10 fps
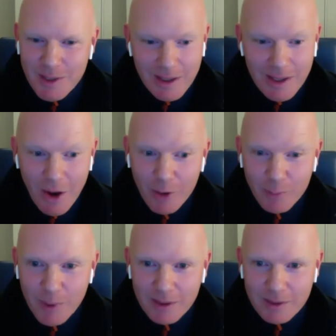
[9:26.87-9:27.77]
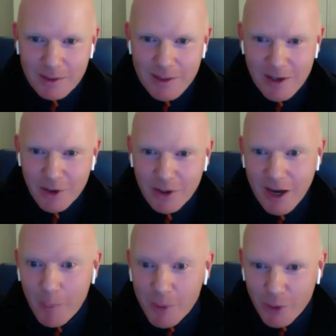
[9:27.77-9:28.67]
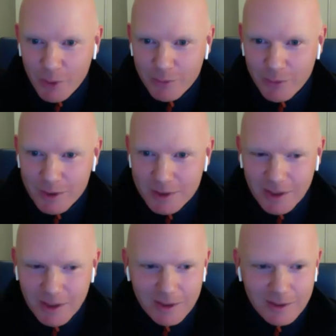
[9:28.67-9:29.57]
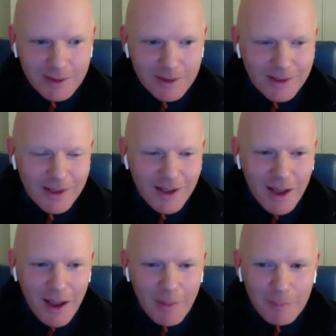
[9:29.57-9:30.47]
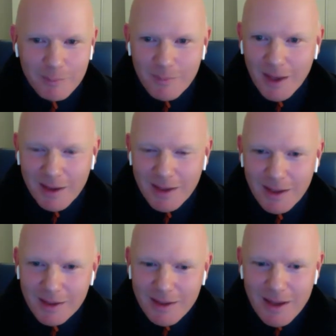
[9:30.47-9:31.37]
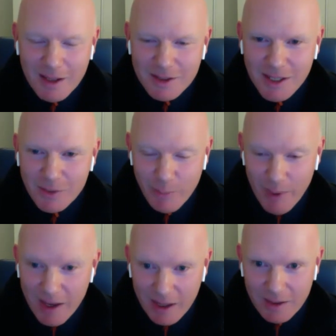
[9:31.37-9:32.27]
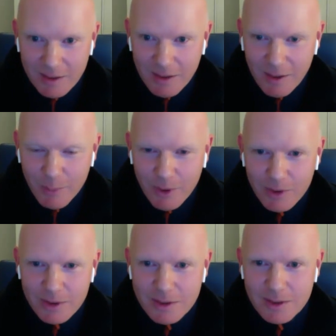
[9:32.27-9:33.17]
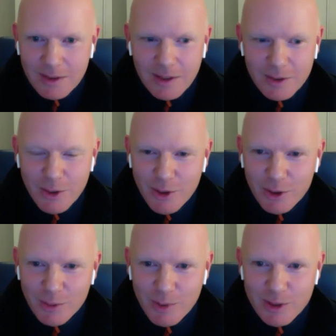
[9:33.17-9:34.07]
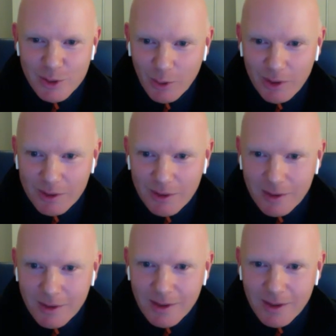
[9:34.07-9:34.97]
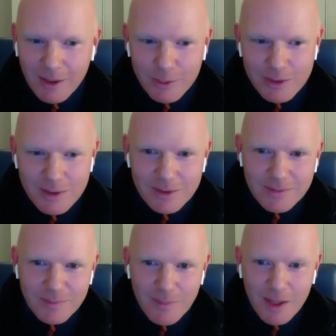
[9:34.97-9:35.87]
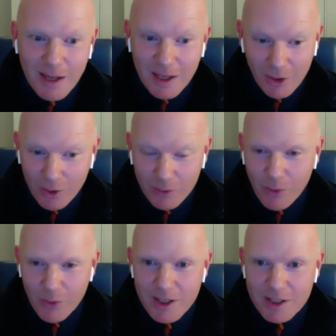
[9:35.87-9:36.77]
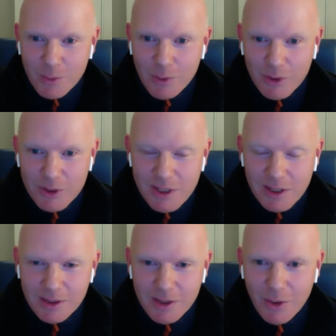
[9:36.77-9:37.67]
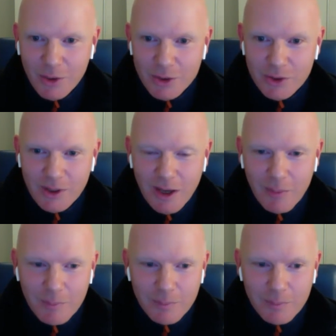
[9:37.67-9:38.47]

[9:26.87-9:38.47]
And he outbid Leonardo DiCaprio for the skull. And then he had to give it back because it turned out to be stolen. It was like a lot of the things that were on sale at the auction.